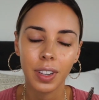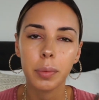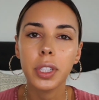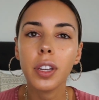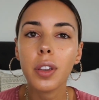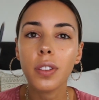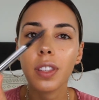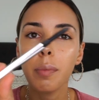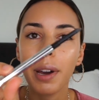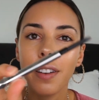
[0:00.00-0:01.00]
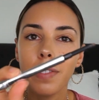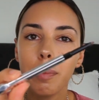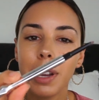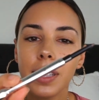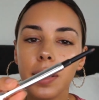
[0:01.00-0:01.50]
Still using the Benefit
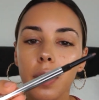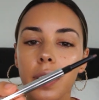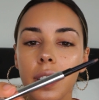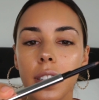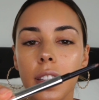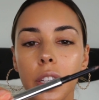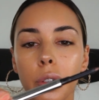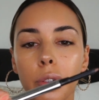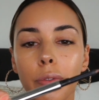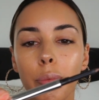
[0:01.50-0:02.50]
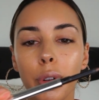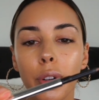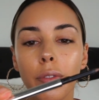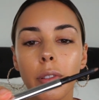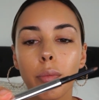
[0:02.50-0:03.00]
pencil. This is the Goof
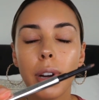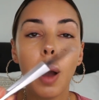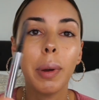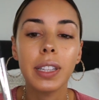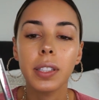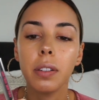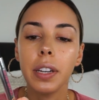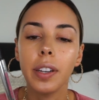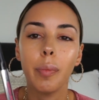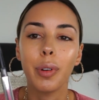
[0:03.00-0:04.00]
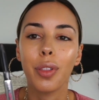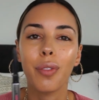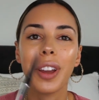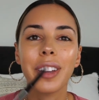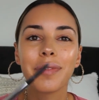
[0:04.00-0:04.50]
Proof Brow Pencil in number
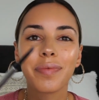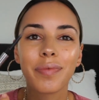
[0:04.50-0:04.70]
3.